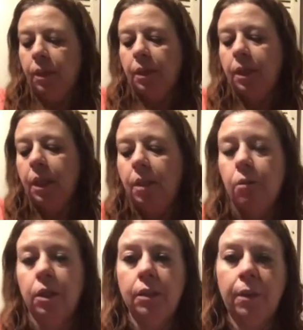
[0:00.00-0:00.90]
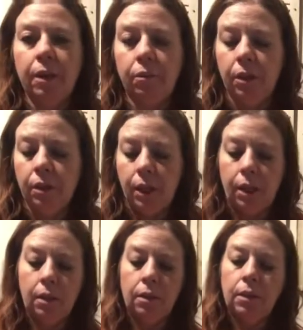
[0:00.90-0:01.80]
this kind of works better with your
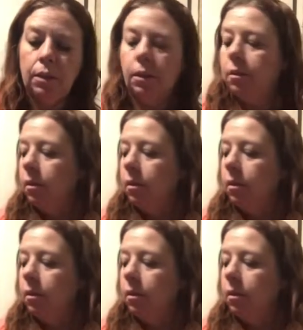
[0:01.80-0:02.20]
hands.